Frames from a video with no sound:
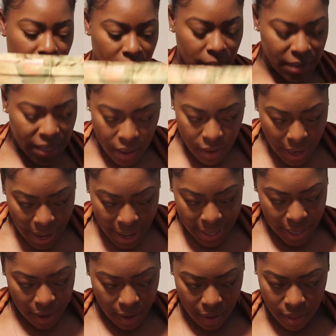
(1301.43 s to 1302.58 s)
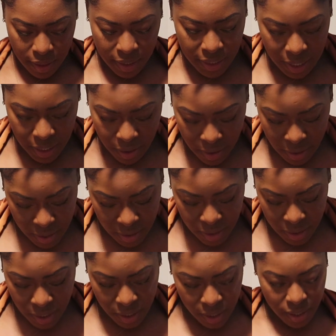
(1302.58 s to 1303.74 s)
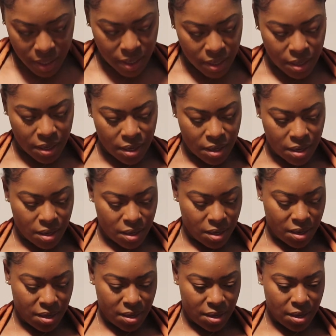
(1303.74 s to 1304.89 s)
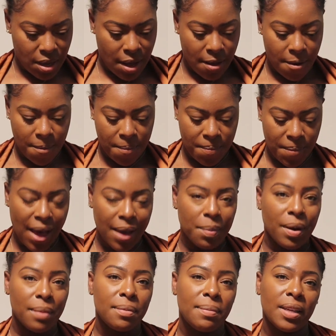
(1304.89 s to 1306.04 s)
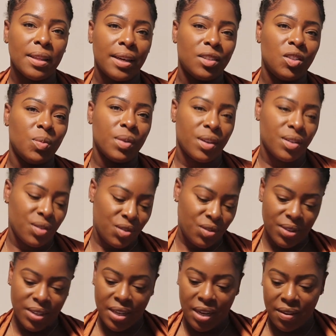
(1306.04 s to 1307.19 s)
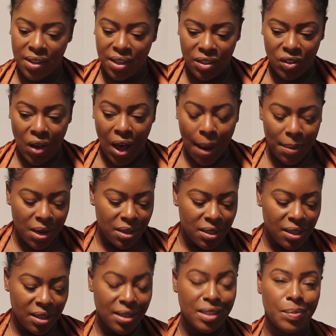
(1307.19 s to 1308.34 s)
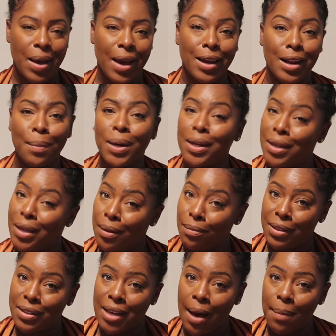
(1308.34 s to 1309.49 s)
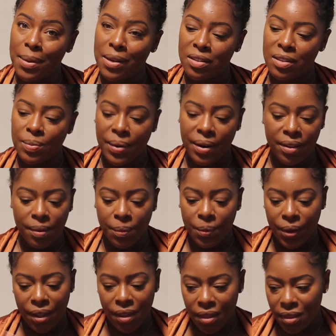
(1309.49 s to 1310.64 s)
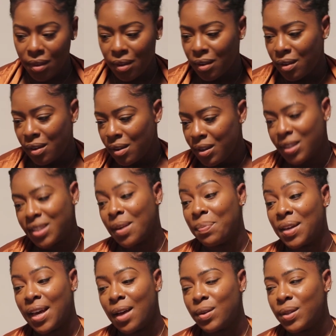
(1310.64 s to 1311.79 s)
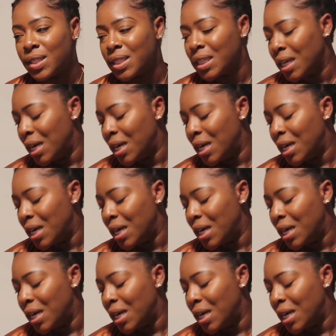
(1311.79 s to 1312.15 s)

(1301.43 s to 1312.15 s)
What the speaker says: get them tailored. I can't get these tailored. These are I can probably make like 2 pairs of shorts out of these, so I'm gonna send these back, and I'm gonna keep the top and just wear them with something else.